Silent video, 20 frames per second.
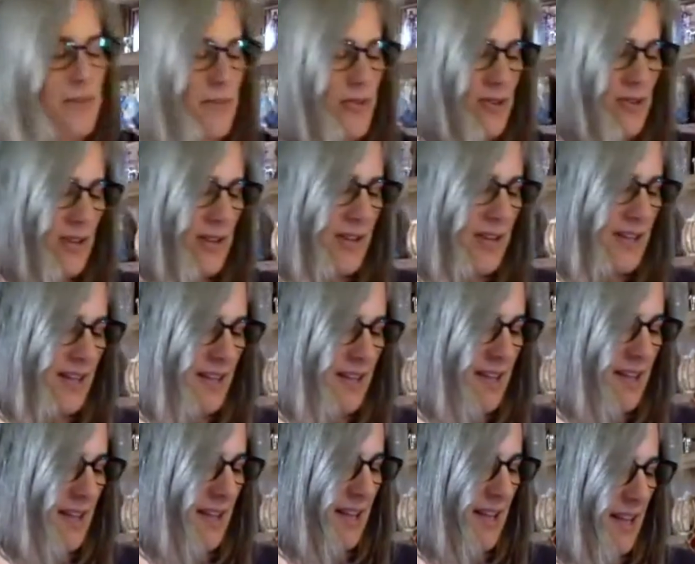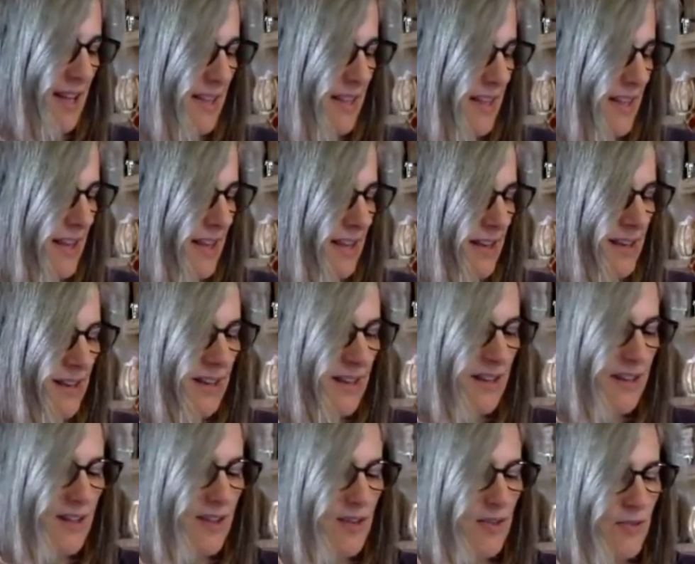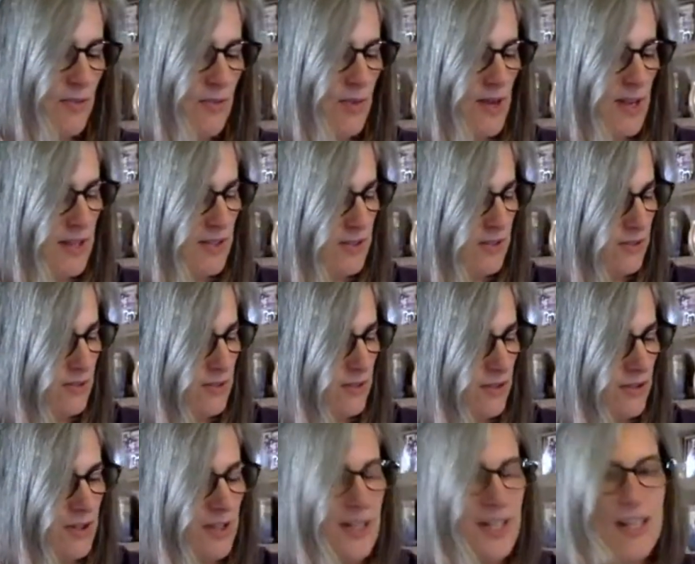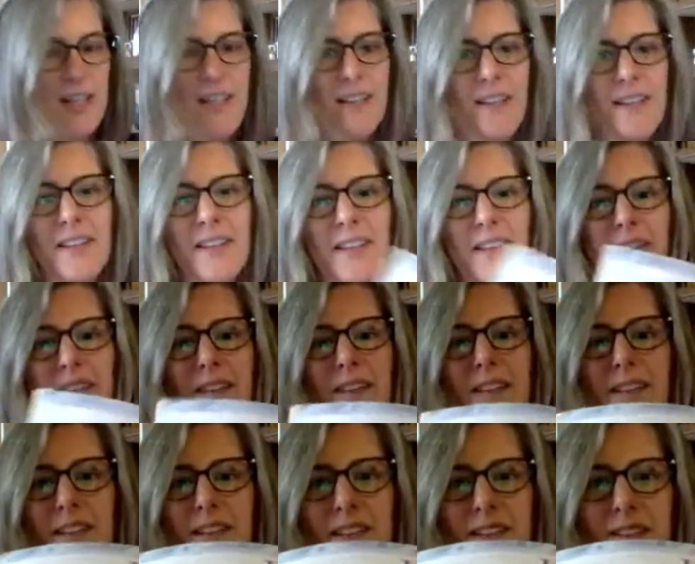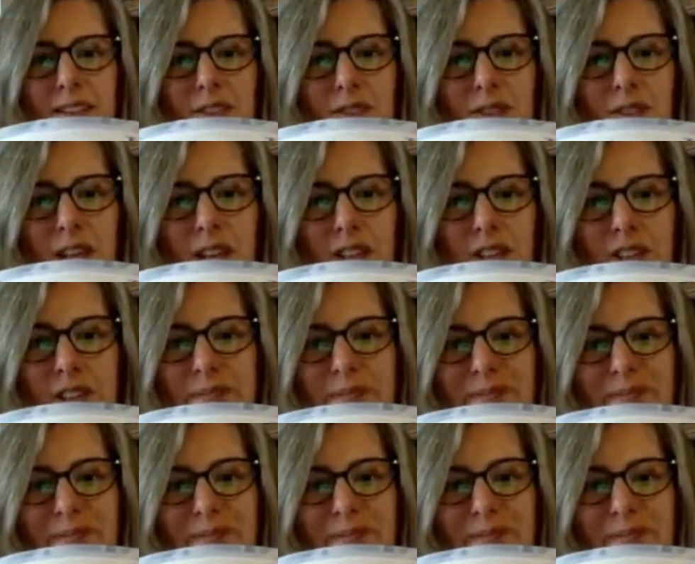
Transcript: book, and then while you're learning, you color,